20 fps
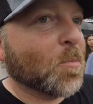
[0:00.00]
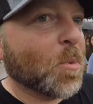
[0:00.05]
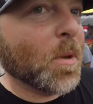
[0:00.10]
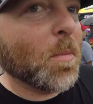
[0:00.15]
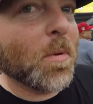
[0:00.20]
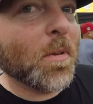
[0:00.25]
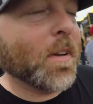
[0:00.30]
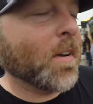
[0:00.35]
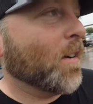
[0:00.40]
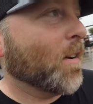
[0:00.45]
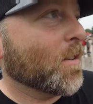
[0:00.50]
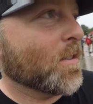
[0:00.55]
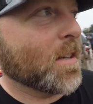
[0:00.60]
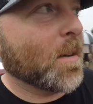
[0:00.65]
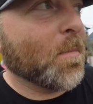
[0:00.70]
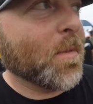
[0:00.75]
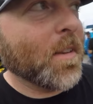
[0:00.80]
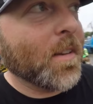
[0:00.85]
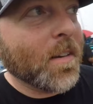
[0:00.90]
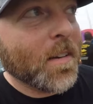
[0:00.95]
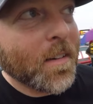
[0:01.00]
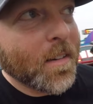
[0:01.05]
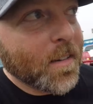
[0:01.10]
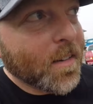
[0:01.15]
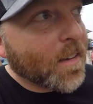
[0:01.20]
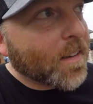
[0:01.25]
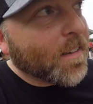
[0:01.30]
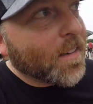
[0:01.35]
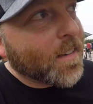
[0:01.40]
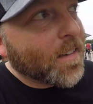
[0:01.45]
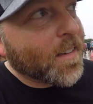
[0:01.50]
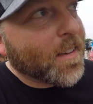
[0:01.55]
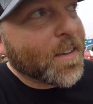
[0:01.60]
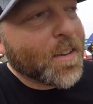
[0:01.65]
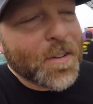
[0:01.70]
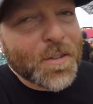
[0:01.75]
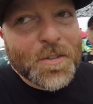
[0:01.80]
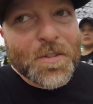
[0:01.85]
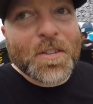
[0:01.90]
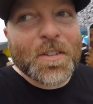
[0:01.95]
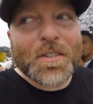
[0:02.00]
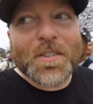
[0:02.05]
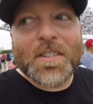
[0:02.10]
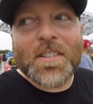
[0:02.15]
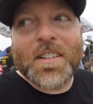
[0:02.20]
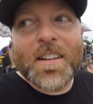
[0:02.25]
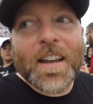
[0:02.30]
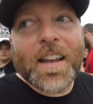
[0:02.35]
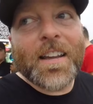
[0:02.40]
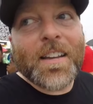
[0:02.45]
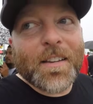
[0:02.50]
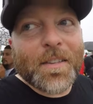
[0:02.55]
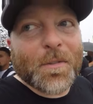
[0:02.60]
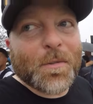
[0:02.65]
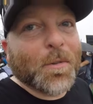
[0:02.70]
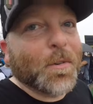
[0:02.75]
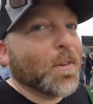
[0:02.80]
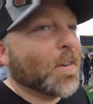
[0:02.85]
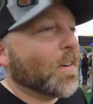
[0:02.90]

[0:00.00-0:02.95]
people here or something just snaking through